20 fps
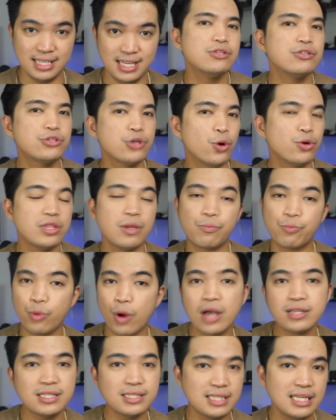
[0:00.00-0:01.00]
So the
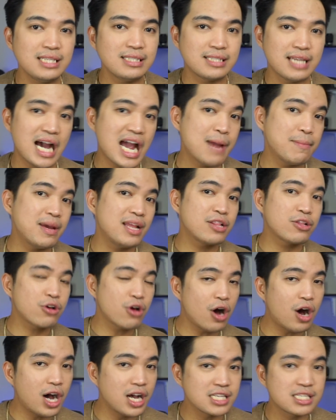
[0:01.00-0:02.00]
processing time and
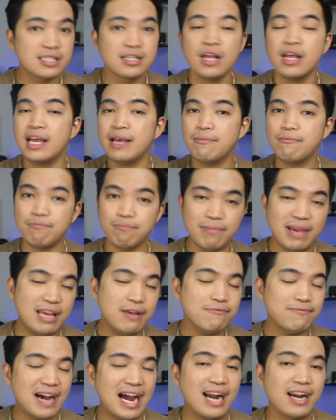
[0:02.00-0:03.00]
cost may
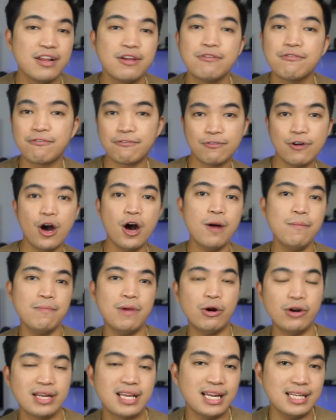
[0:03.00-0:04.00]
vary from
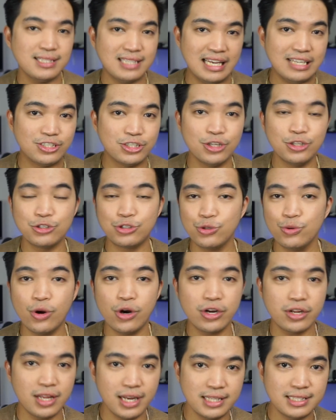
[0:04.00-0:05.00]
organization to
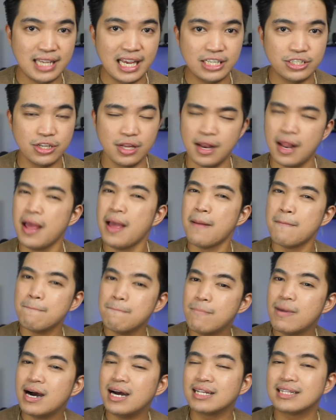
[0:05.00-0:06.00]
organization,
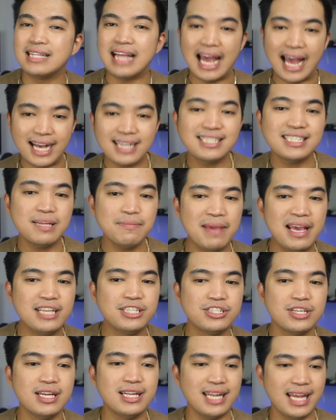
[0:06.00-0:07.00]
but the
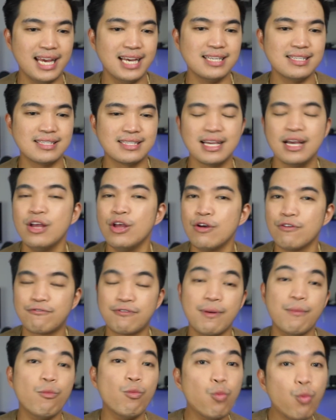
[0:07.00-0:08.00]
estimation is from
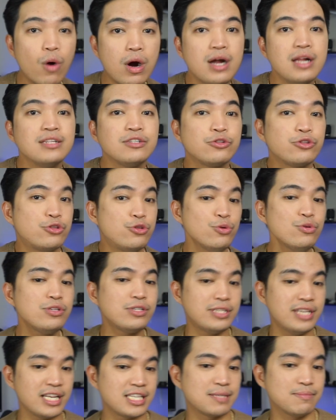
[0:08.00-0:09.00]
1 to
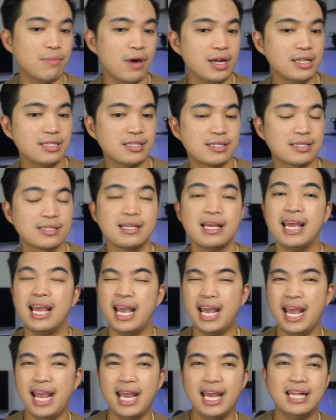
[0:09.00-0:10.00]
6 months,
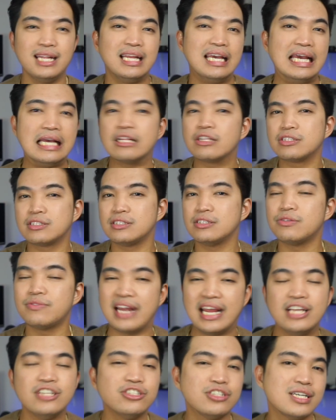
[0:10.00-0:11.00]
and it
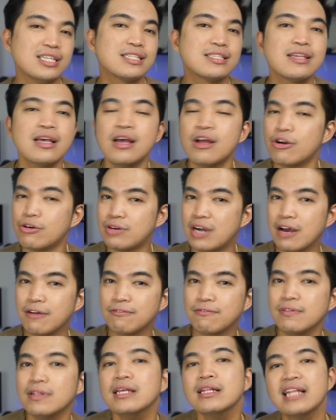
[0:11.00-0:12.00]
ranges
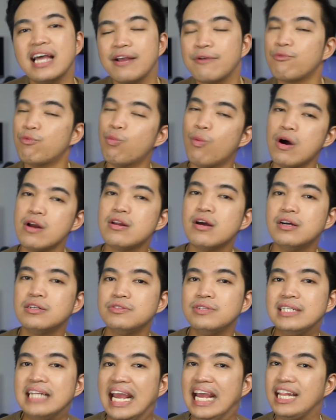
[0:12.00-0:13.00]
roughly like
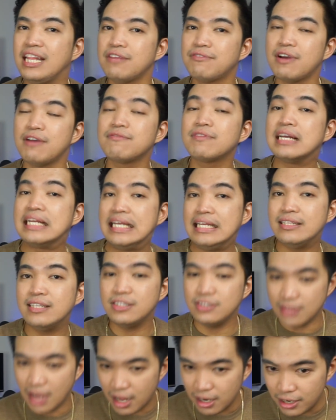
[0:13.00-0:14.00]
185 Canadian
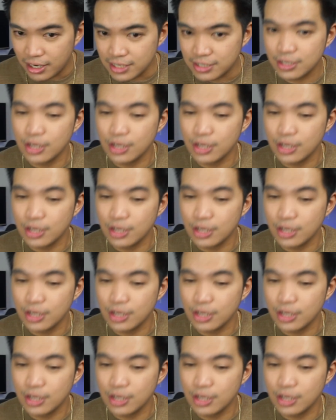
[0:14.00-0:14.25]
dollars